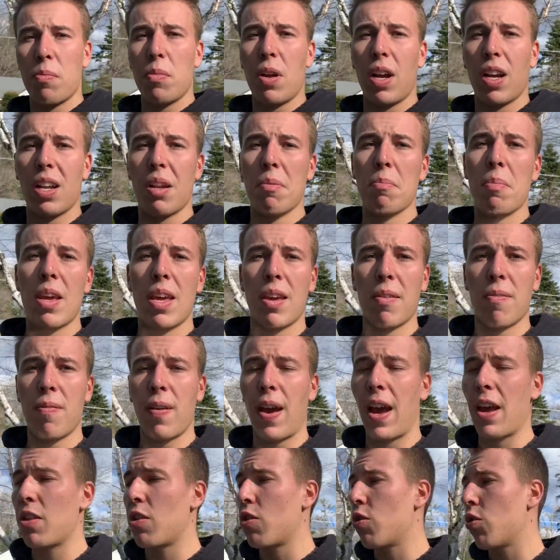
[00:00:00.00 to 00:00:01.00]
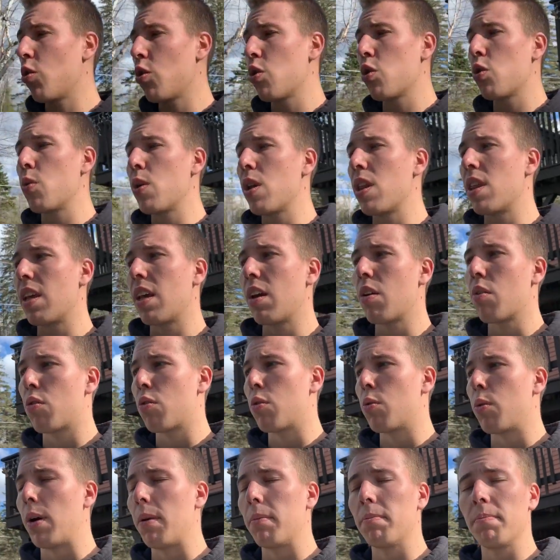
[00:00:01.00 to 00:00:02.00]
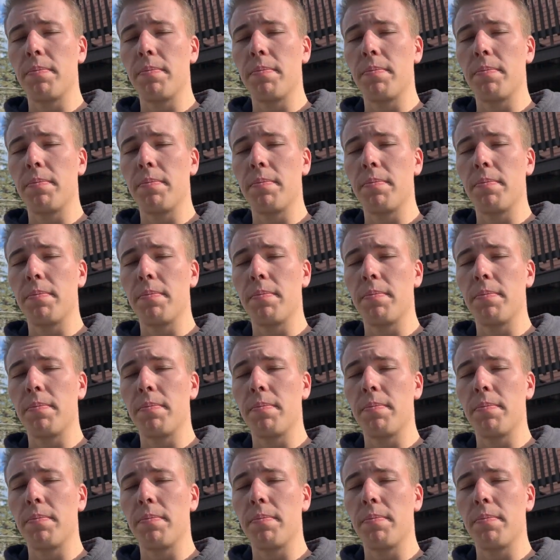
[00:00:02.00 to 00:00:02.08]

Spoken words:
if I'm not going to make it faster or do anything else to it.